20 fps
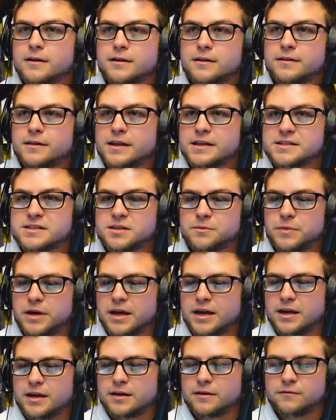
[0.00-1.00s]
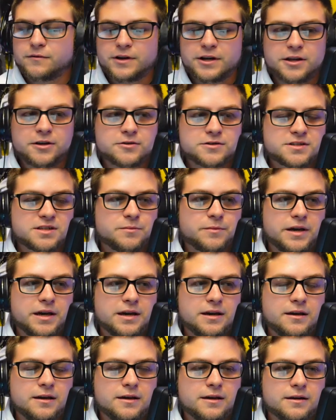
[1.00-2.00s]
things to make and videos to
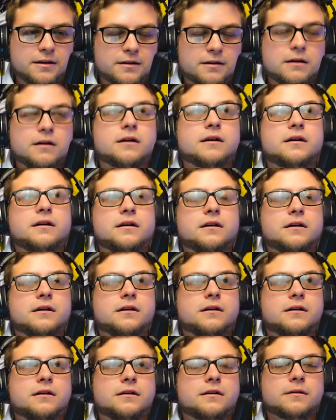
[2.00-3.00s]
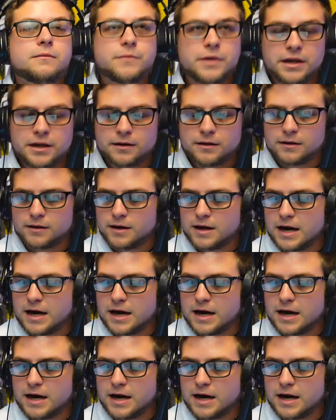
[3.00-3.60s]
make and uh man,